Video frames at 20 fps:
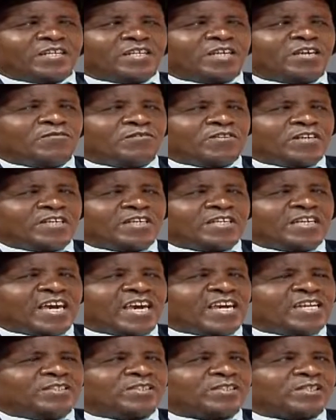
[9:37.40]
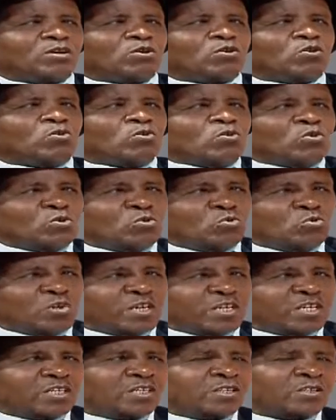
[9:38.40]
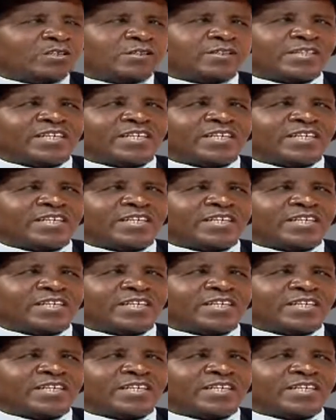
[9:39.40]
if he gains the whole world